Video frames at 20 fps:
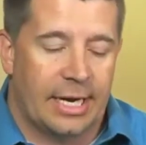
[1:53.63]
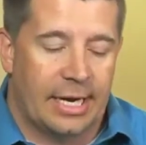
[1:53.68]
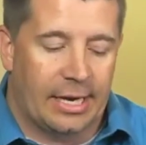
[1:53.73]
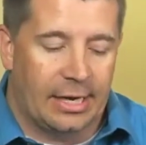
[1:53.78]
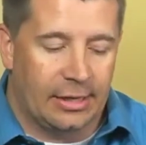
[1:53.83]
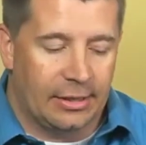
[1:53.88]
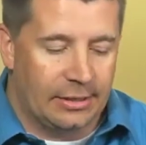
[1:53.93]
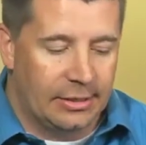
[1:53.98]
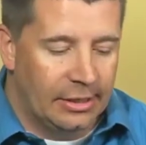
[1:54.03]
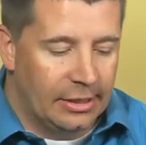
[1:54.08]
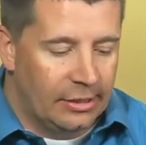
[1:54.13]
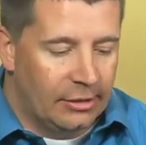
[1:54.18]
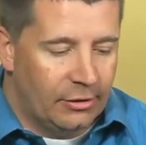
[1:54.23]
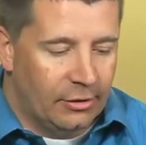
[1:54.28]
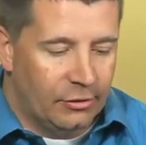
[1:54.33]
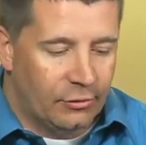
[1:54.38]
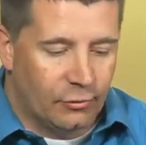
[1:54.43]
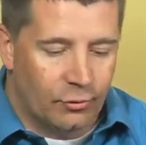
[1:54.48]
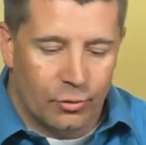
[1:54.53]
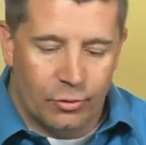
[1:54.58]
And
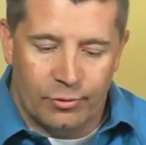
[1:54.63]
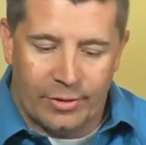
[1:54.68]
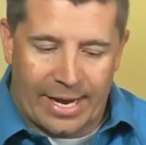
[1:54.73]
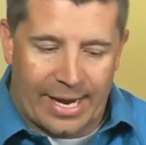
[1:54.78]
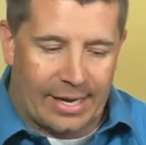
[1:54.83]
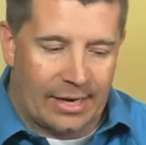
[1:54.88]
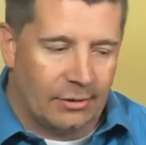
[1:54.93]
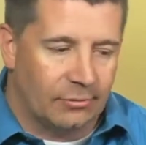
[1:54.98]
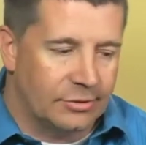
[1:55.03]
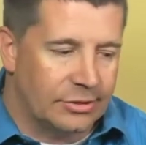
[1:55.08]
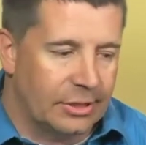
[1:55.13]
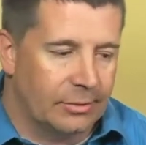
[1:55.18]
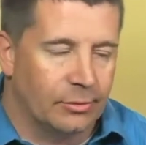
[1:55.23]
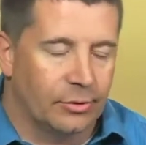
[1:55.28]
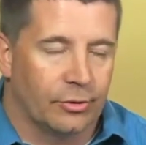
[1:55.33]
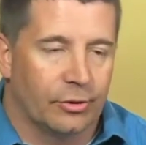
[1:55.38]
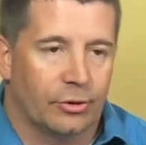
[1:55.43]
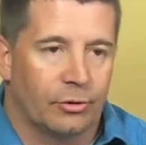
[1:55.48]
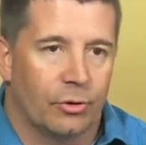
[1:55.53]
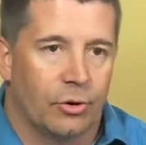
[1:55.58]
through that, I was able
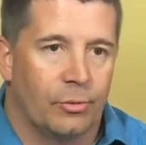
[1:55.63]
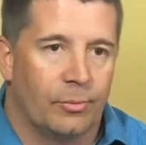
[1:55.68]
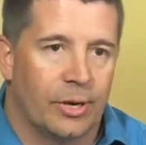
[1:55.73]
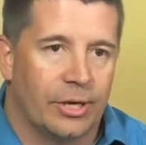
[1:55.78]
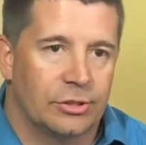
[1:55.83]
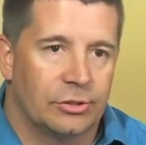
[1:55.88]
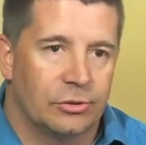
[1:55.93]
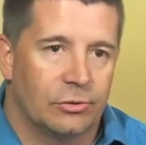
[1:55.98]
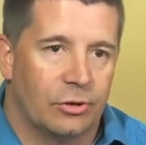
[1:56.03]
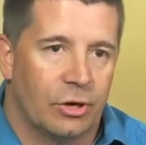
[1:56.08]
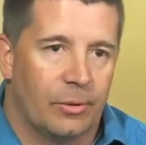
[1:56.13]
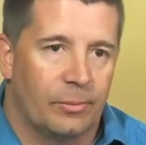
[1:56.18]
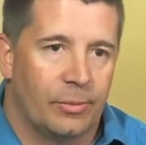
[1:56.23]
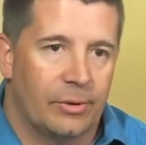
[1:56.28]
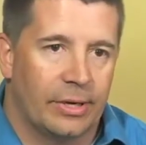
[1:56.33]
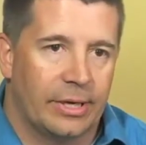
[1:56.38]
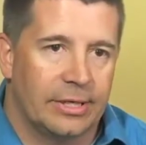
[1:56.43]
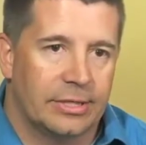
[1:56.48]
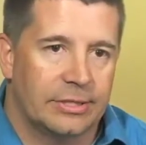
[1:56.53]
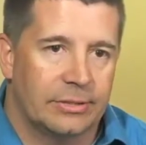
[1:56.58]
to grow my two
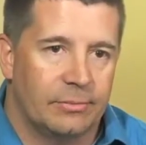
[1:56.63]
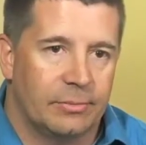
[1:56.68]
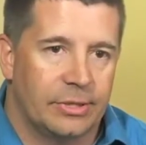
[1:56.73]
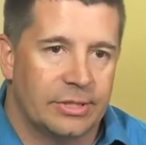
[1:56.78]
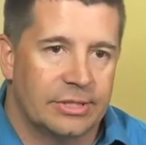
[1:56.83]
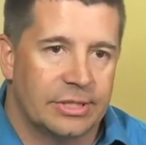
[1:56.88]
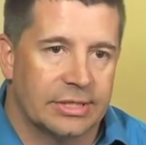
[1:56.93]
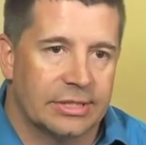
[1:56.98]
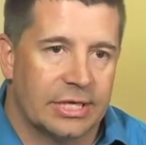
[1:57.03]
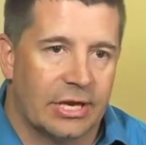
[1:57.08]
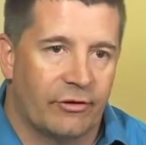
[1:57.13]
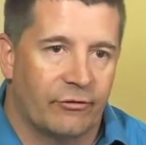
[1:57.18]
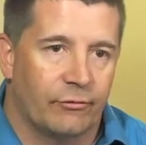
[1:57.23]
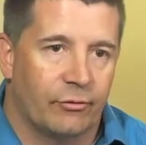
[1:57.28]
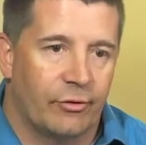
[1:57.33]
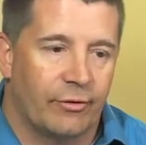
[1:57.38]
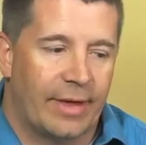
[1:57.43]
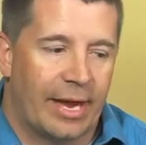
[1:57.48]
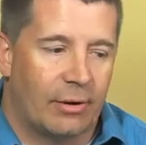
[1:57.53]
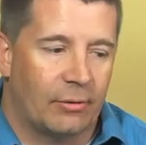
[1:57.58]
companies and be
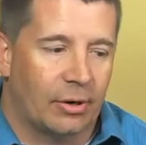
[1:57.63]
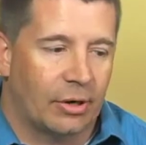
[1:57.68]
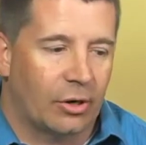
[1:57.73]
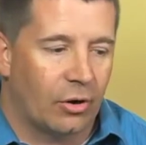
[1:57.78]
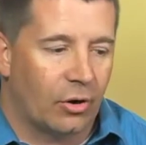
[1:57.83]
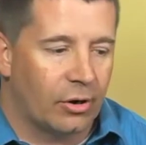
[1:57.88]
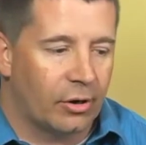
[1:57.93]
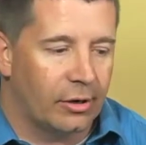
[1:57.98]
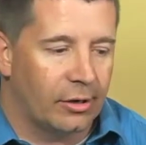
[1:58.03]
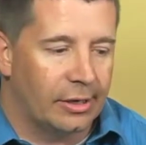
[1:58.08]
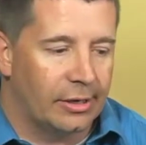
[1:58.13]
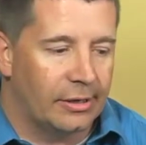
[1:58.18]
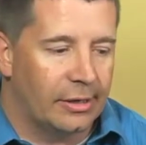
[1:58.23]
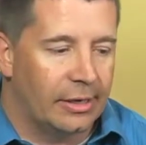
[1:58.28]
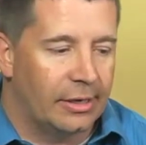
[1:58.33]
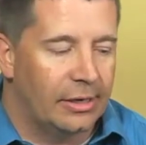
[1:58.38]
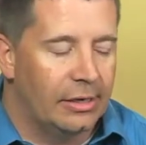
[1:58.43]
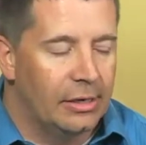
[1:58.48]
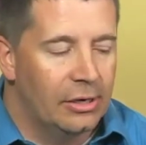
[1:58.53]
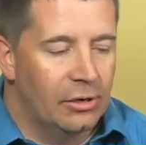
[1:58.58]
successful in that regard. And
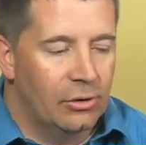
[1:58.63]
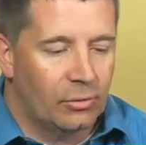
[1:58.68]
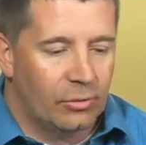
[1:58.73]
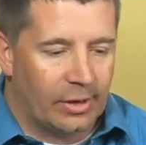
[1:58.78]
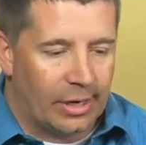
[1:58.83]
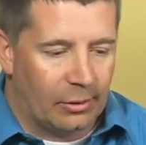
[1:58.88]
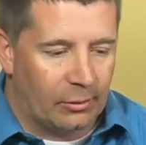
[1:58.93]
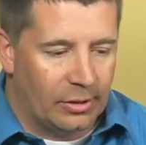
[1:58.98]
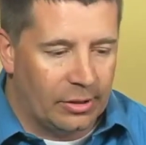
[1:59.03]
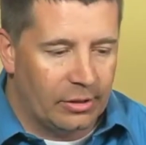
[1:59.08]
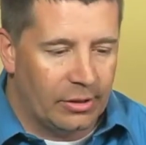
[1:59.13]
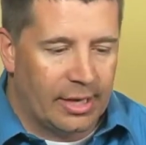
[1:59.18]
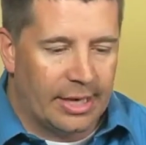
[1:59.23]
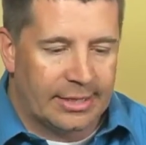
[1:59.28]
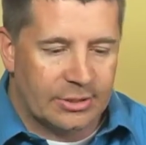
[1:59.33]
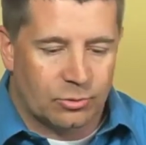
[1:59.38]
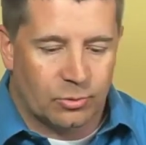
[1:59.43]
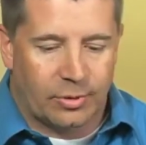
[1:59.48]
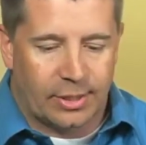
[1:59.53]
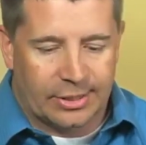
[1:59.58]
then what I
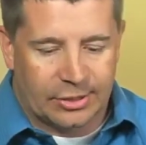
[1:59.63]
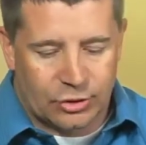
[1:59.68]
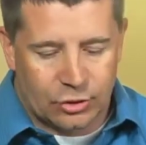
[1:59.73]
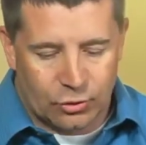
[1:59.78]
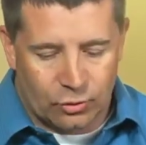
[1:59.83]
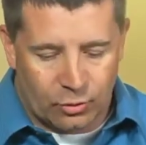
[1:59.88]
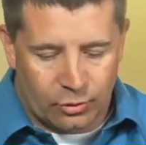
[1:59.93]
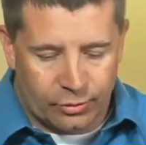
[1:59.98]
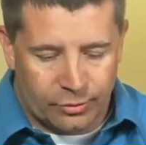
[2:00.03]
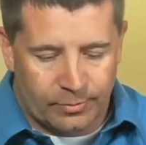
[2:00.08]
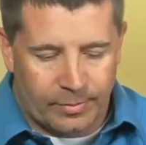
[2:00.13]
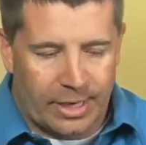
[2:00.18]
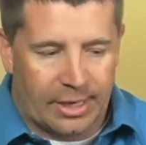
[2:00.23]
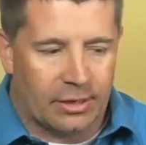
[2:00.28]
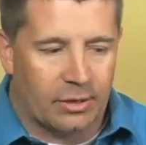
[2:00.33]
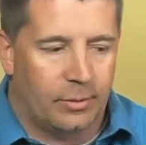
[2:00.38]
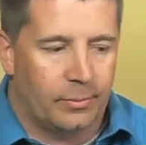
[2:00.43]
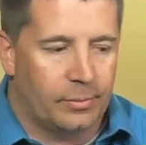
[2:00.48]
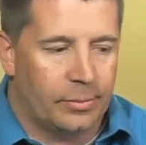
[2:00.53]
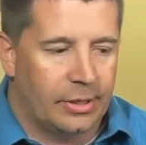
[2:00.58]
realized when I sold my
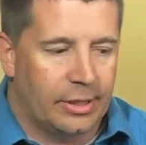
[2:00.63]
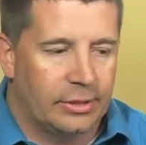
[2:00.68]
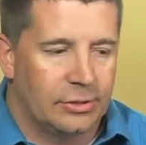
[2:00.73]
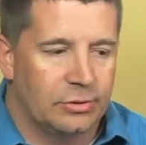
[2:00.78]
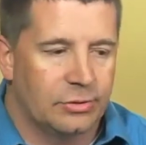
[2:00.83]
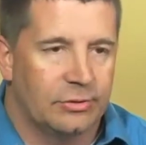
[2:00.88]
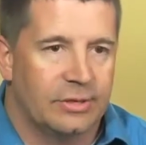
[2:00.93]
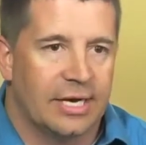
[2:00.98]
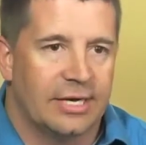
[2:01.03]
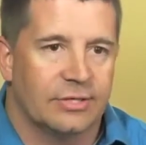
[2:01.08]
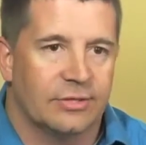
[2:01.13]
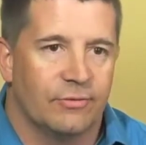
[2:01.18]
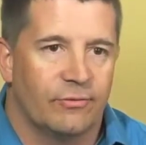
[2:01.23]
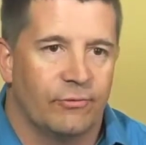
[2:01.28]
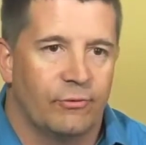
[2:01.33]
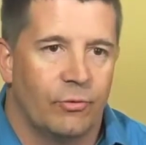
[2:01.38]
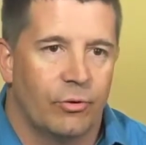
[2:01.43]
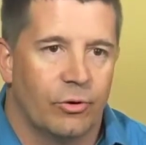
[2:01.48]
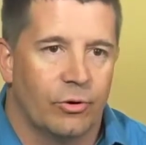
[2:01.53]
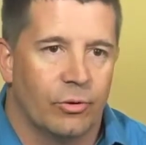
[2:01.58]
company in
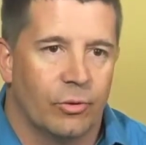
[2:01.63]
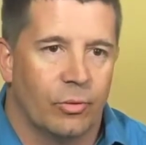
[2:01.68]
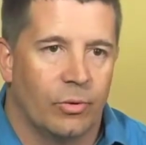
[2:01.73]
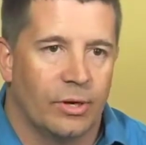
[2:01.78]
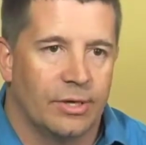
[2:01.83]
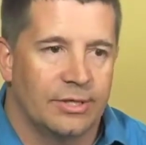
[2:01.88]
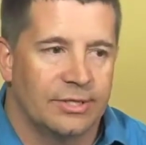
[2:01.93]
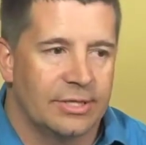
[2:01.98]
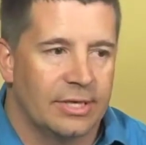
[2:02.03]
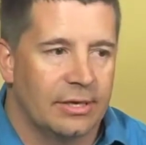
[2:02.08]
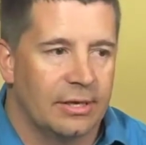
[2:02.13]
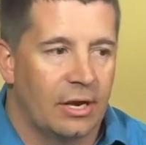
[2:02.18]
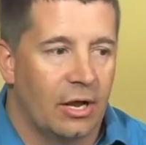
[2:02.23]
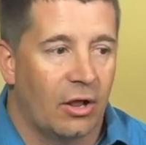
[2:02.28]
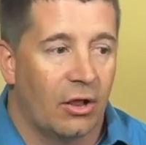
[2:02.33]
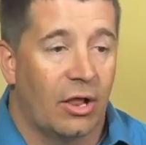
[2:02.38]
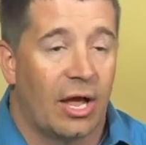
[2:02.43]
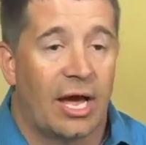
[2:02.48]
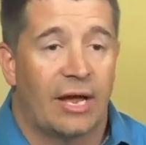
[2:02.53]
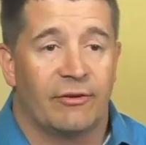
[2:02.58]
2004 was that a
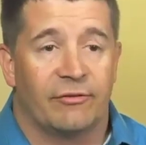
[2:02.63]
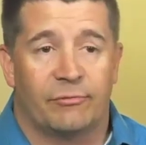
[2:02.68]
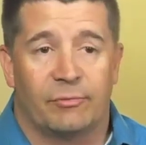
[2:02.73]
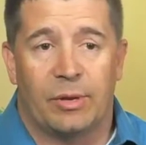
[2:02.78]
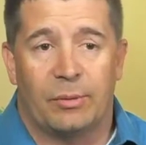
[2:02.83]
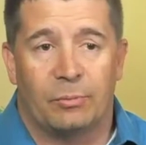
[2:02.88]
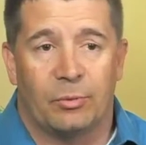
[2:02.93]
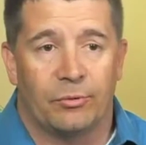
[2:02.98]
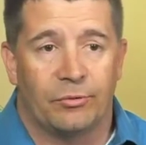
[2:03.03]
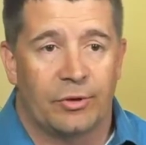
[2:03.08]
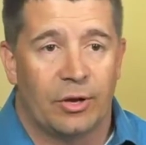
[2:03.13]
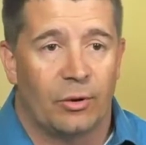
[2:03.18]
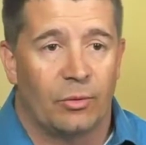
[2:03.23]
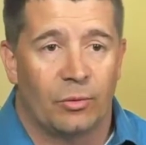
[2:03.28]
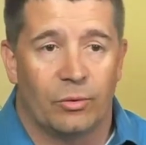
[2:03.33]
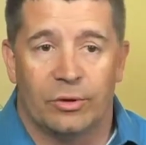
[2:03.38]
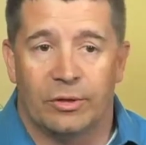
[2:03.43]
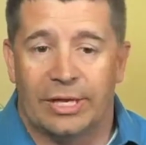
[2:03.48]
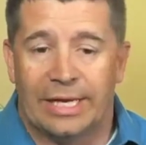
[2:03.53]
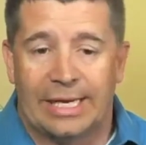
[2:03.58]
lot people don't
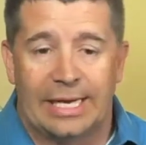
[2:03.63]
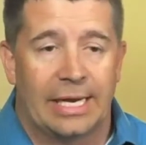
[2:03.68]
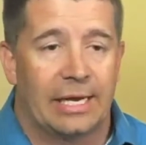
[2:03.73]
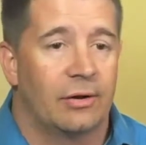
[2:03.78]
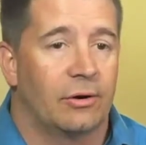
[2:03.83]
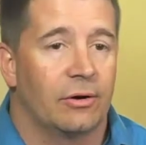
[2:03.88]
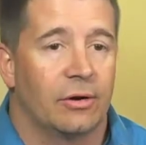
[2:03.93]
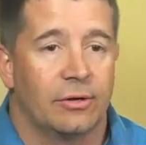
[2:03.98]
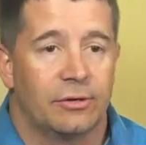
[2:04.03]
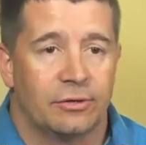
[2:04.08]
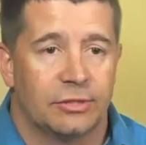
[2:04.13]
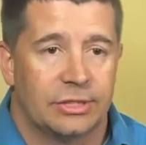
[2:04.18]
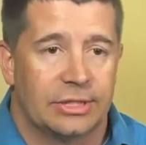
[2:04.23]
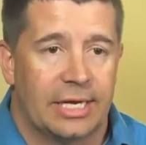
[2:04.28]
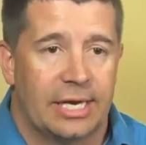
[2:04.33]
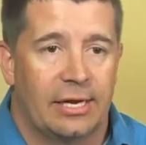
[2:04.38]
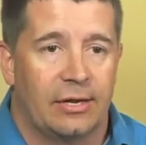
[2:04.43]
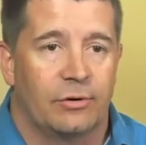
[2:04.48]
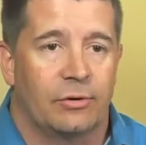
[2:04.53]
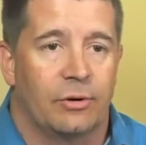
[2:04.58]
really get or
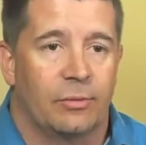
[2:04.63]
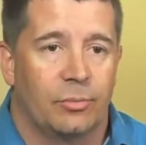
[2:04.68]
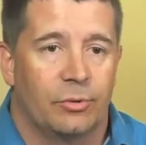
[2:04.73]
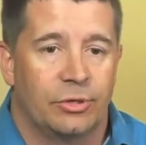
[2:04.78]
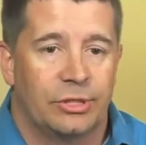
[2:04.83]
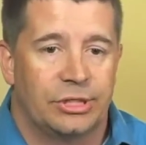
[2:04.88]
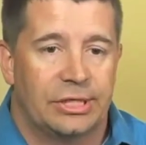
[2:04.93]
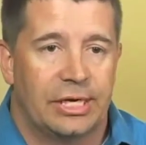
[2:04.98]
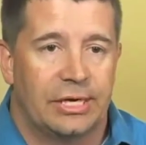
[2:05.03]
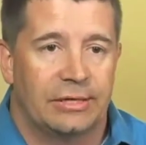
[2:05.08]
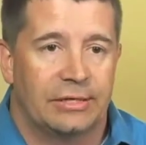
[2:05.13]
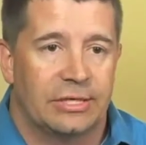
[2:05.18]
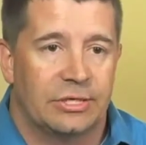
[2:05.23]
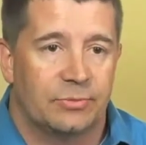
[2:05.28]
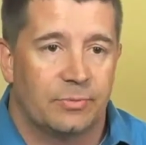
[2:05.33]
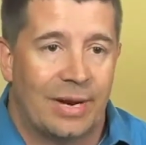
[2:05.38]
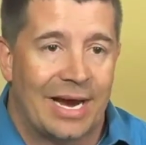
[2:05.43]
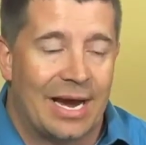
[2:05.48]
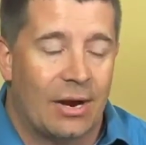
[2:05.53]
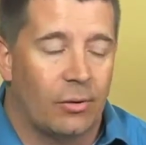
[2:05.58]
understand or appreciate this
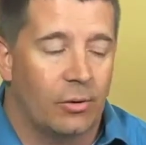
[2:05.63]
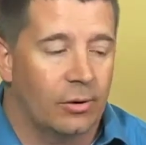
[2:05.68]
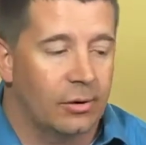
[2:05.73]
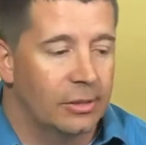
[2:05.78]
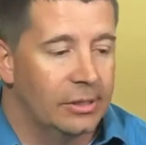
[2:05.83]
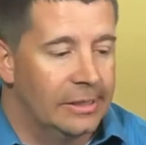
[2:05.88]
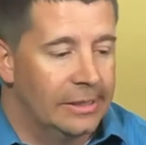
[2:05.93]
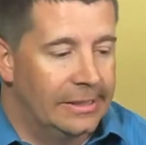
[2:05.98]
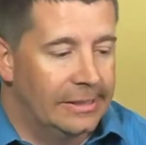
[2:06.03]
power.